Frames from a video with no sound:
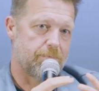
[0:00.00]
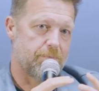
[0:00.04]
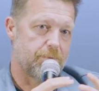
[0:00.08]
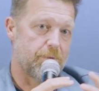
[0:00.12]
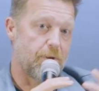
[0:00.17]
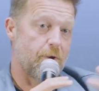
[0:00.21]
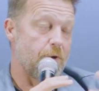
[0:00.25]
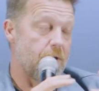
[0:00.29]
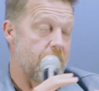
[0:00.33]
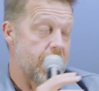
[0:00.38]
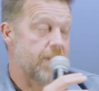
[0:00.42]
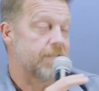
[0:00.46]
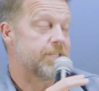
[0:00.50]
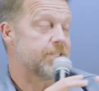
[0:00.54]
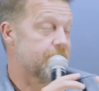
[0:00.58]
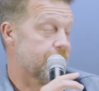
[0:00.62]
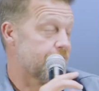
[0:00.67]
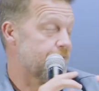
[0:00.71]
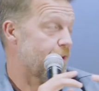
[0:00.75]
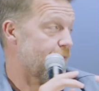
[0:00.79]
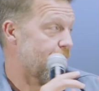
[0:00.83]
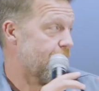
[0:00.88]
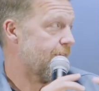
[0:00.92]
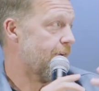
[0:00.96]
they're
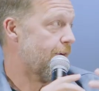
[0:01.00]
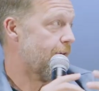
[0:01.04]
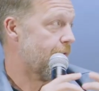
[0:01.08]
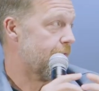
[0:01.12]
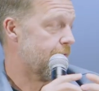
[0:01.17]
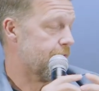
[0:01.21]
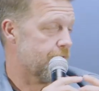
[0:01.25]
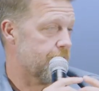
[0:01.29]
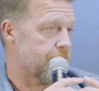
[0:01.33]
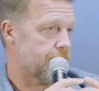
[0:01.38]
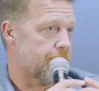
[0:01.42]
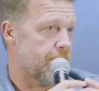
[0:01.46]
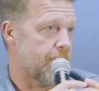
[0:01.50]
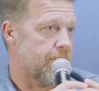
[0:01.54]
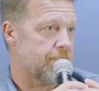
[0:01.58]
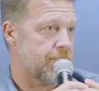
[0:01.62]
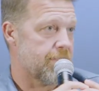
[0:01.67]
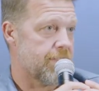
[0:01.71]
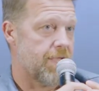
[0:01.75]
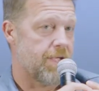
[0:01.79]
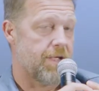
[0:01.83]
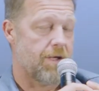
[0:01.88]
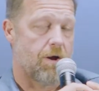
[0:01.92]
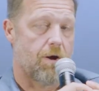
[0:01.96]
into their characters,
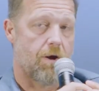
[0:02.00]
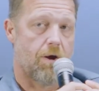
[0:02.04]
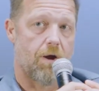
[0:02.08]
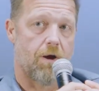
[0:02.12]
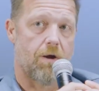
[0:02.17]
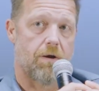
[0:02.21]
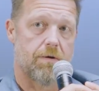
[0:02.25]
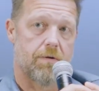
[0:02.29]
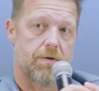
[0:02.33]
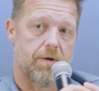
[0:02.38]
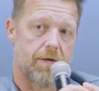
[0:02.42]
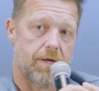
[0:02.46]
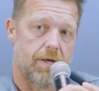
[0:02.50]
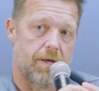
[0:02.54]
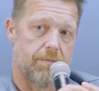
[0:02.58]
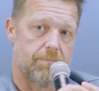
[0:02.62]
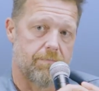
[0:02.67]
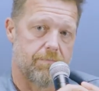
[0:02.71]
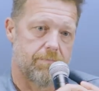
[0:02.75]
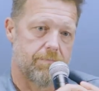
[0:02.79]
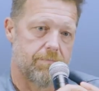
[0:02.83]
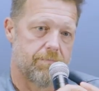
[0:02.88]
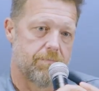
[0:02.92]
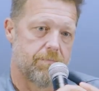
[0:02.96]
and they are.
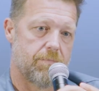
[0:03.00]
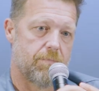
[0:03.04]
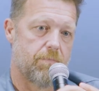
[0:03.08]
Um,